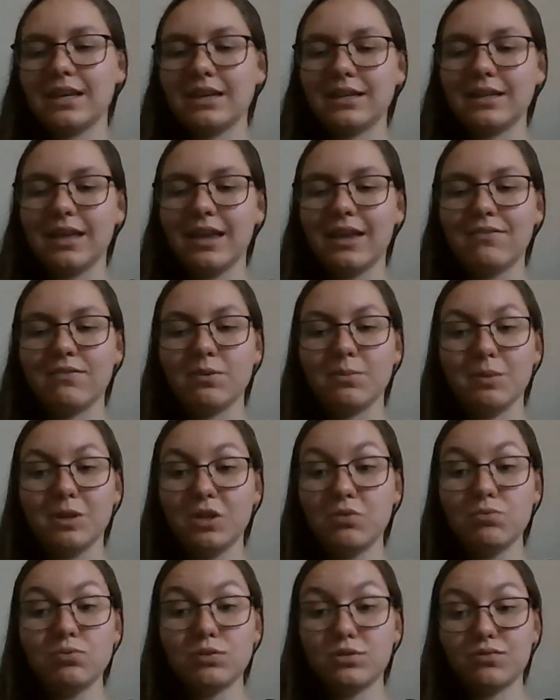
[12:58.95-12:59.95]
It gave them a
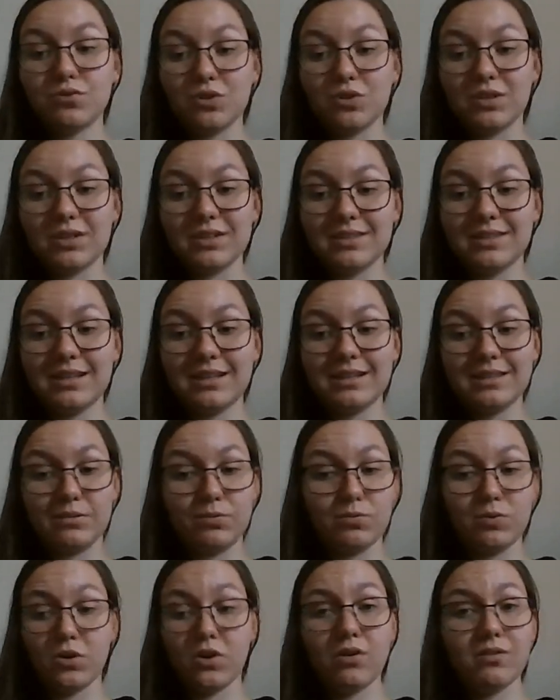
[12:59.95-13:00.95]
use for these things
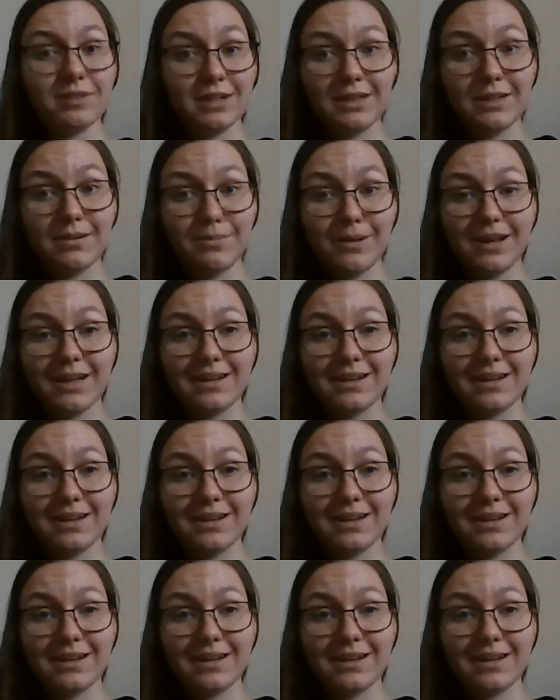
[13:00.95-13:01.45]
that were already